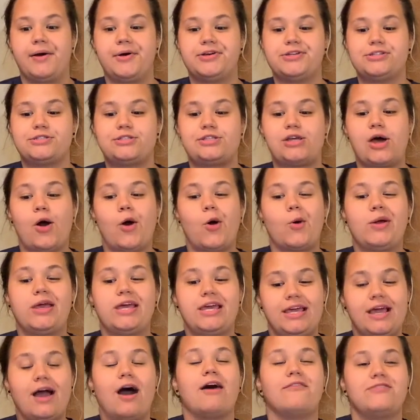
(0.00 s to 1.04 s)
So
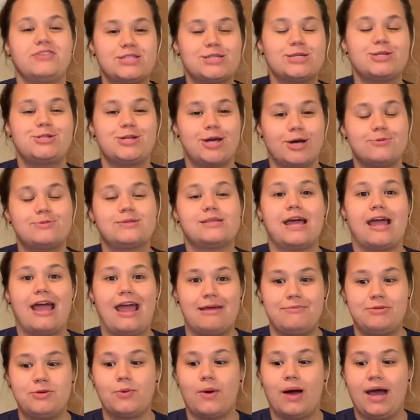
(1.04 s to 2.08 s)
he obviously chose
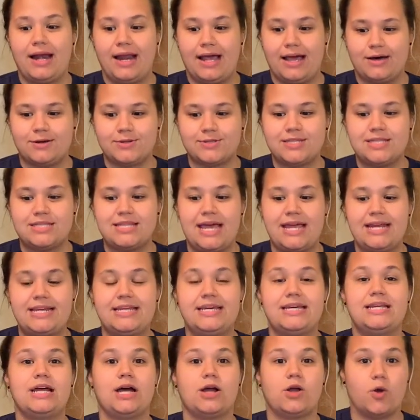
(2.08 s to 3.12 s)
Amy Winehouse. They
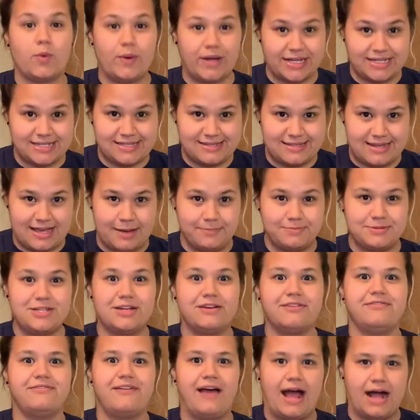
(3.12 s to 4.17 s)
did a quick step
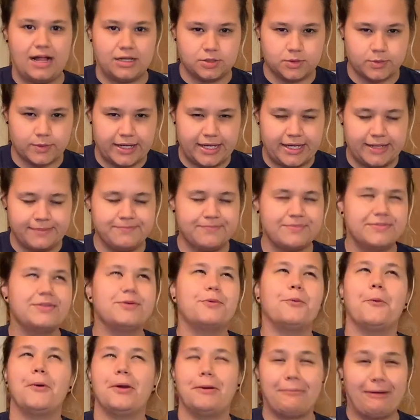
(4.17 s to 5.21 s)
to Valerie.
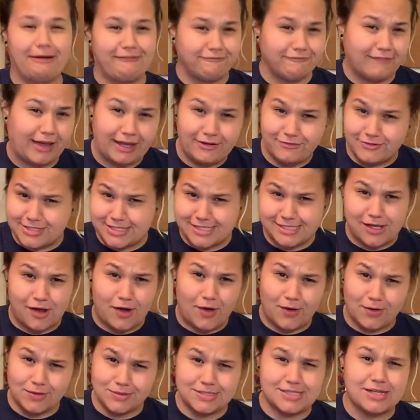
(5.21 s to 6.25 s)
One of my favorite
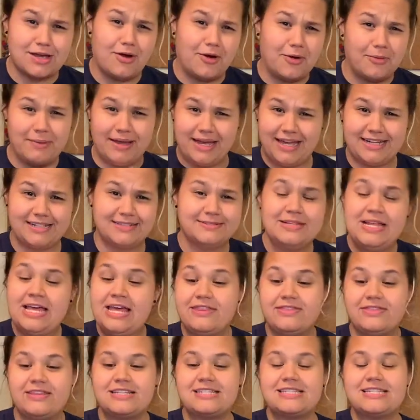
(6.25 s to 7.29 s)
songs. Oh man.
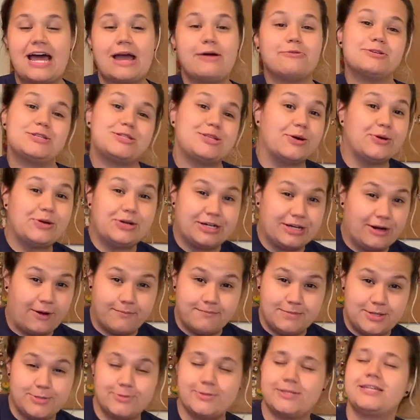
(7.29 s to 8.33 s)
This night was so good on
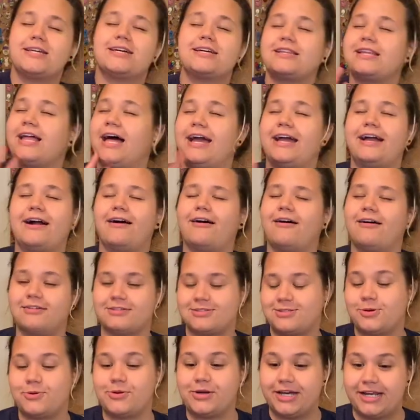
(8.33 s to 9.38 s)
music. Like, oh,
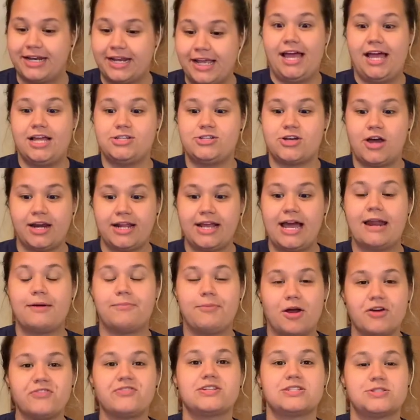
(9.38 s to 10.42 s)
so good. Johnny got a
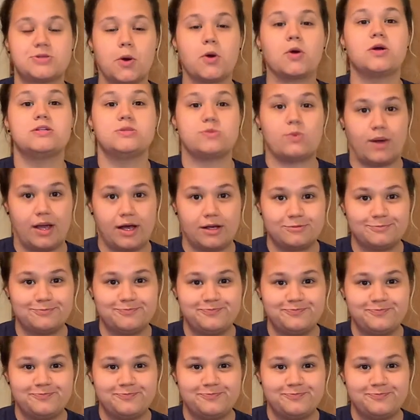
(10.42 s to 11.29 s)
perfect score as well.